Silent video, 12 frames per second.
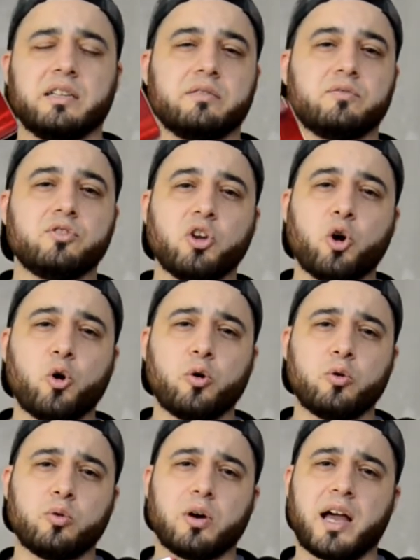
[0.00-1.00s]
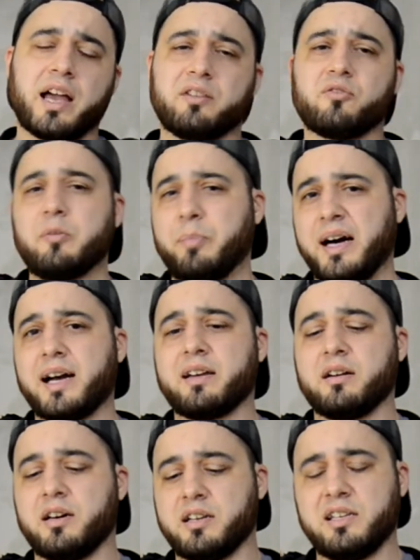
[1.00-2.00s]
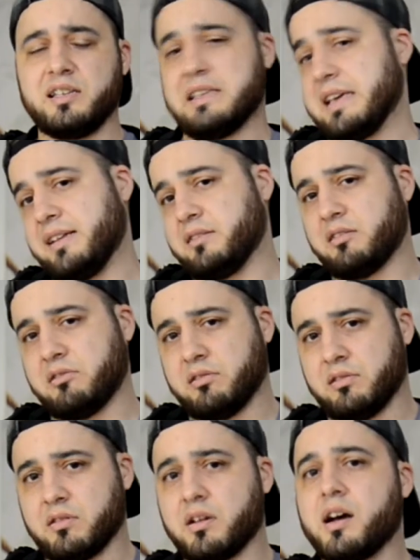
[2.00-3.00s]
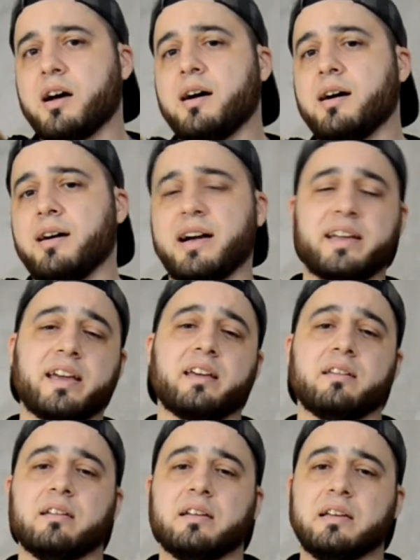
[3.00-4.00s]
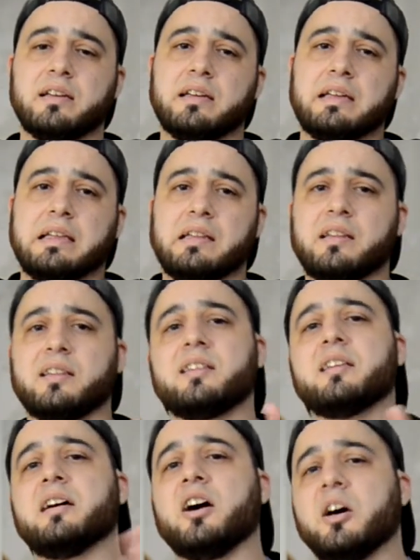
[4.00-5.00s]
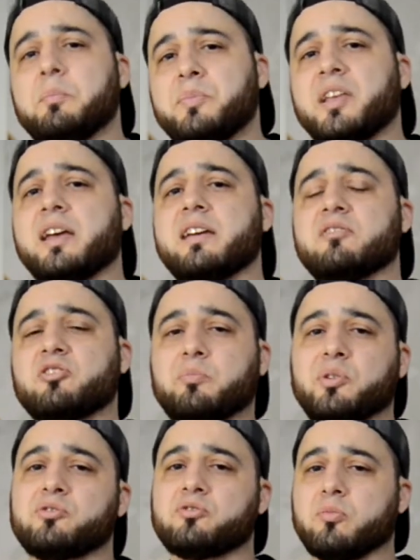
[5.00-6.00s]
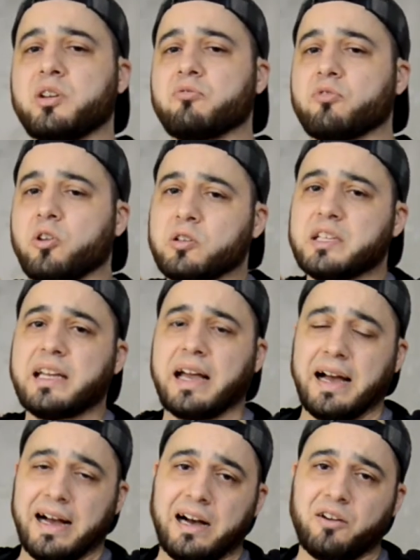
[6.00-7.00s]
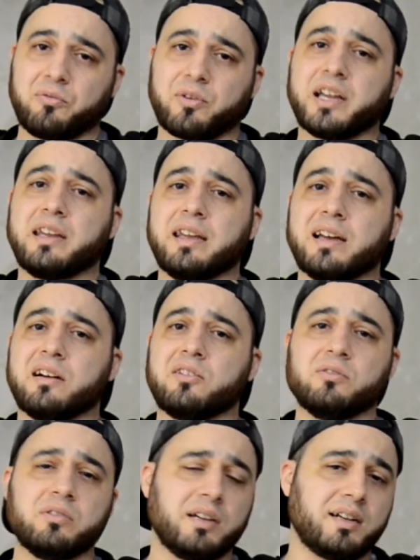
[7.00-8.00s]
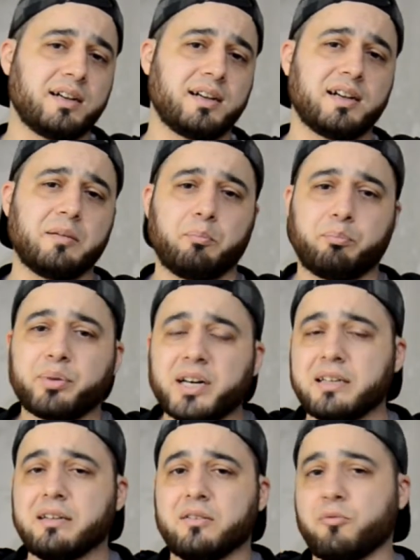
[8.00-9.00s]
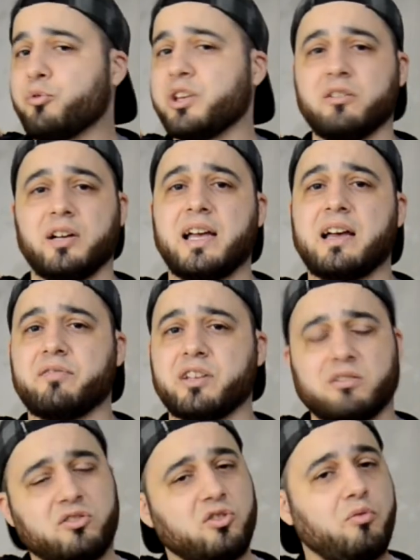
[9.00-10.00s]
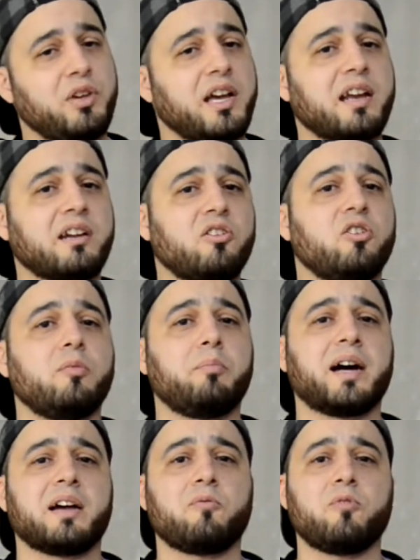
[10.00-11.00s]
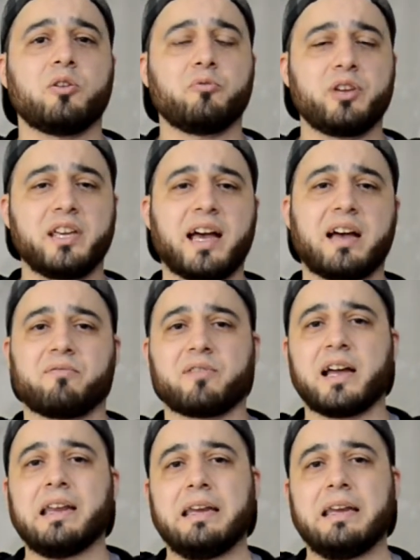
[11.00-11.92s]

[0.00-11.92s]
No Android Pie on it yet. Again, the update is supposed to be rolling out right now, but we don't have it, so we got to go by what we have right